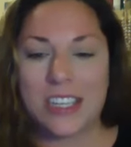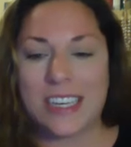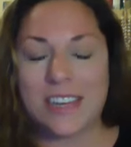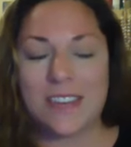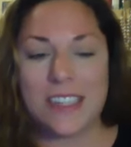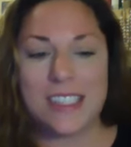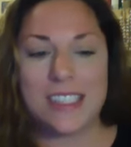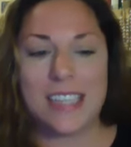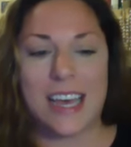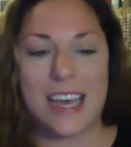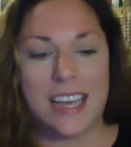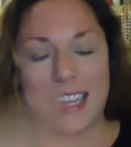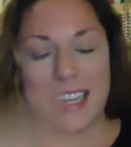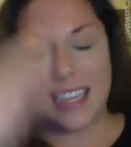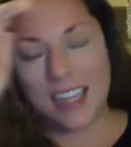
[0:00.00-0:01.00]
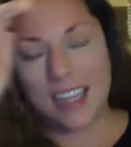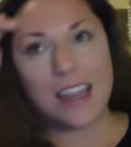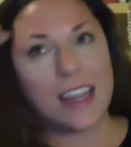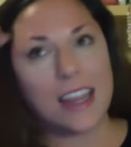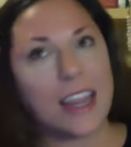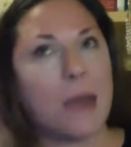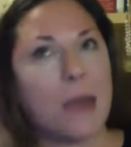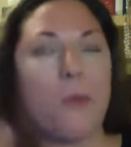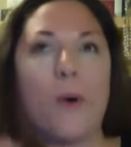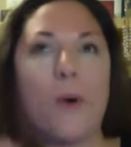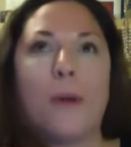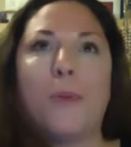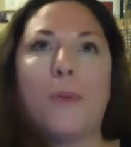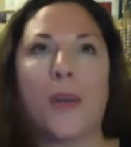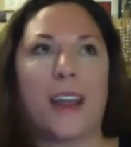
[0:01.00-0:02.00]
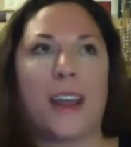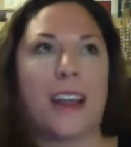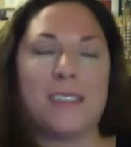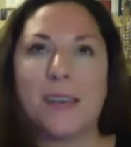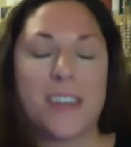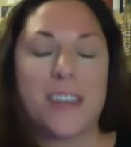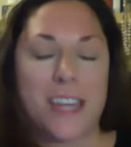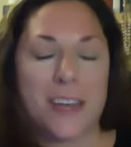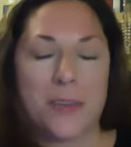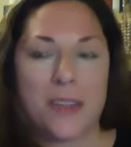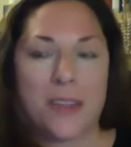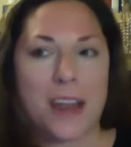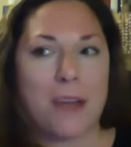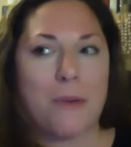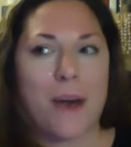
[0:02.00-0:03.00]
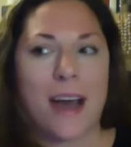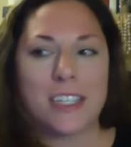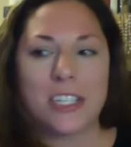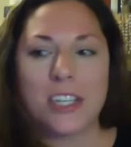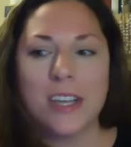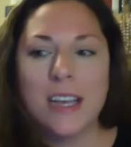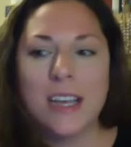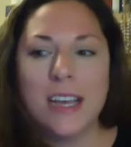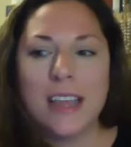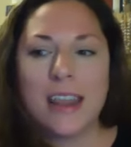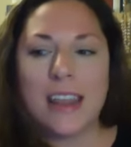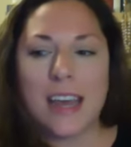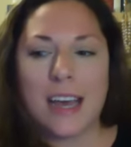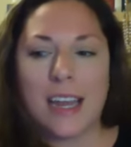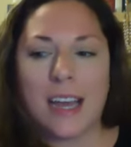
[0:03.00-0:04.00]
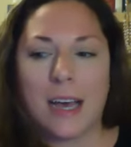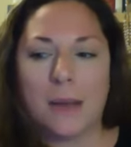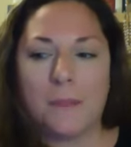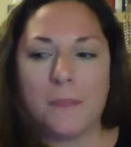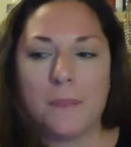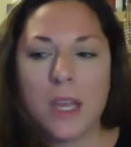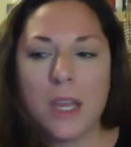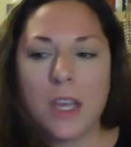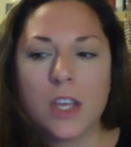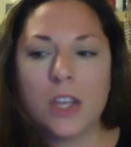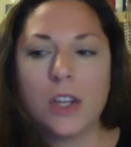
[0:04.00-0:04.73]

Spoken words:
even said at one point in some video that I watched that,